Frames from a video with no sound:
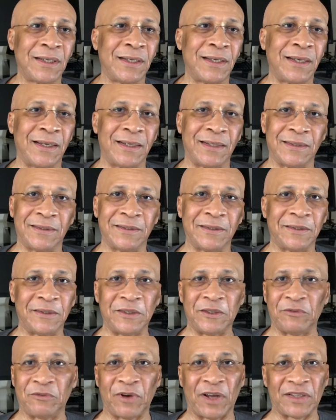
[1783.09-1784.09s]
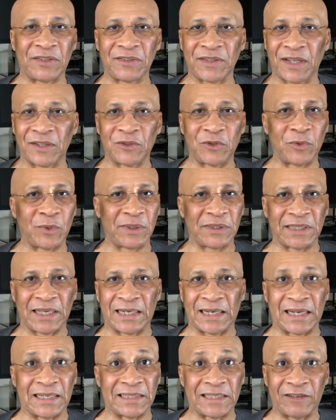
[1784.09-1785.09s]
And if I start doing that,
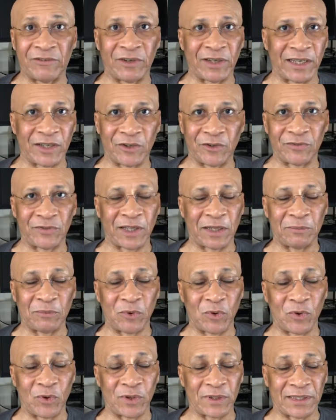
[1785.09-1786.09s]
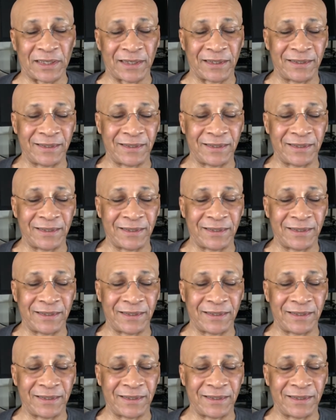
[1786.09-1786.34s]
I'll never get off that board.